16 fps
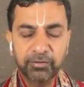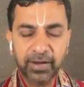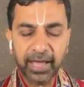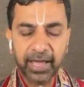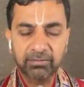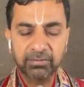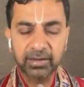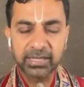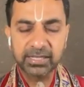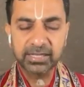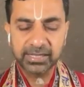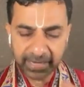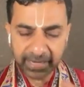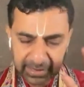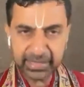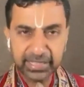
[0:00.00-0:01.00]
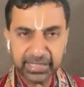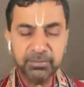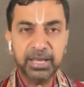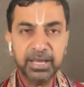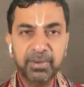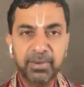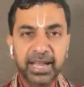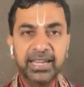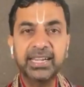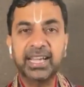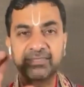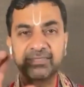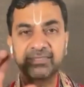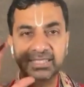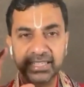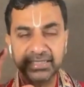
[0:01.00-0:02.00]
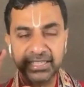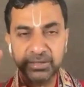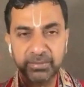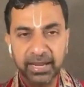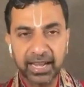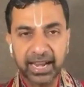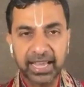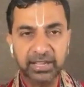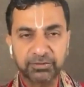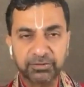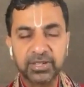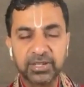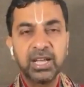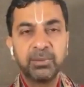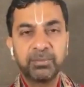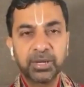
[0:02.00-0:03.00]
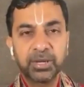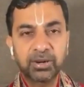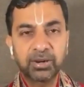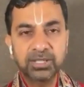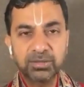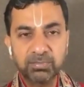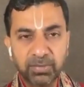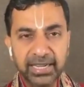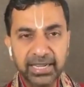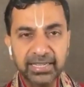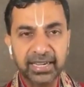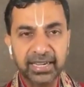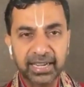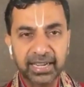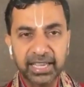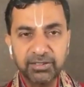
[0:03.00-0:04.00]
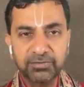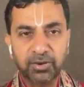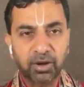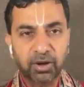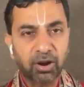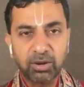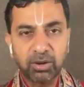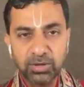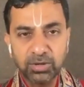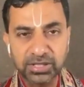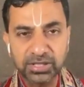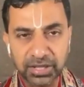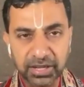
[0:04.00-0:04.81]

have strengthened my mind, I have strengthened my life, because mind and life are almost